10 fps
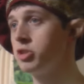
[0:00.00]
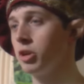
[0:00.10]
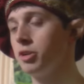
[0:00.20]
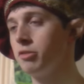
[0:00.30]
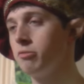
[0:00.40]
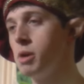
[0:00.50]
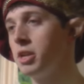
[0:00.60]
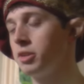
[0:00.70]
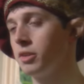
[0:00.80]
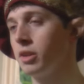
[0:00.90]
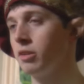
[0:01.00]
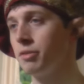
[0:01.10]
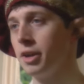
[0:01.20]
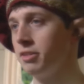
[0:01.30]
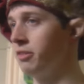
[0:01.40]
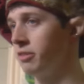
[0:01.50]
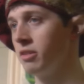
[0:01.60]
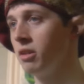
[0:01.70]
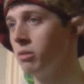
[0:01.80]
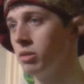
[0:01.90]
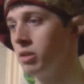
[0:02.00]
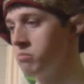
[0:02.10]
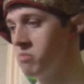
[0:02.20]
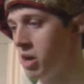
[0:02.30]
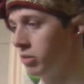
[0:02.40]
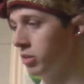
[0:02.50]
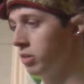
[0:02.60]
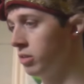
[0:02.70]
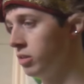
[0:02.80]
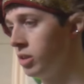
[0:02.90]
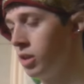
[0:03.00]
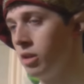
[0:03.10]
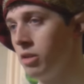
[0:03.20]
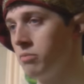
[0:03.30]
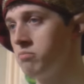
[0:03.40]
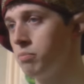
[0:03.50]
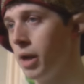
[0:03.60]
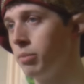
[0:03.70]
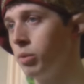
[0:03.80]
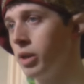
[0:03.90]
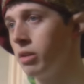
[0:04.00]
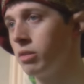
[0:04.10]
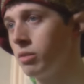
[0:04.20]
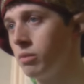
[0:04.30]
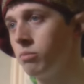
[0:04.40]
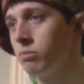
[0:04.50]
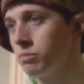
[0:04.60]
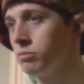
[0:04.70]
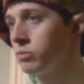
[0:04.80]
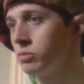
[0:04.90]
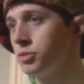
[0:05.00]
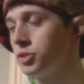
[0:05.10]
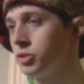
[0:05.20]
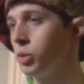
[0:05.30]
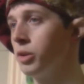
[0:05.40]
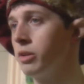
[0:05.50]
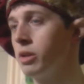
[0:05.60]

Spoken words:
charge of managing the king's vices, you know? Alcohol, pipeweed, sword,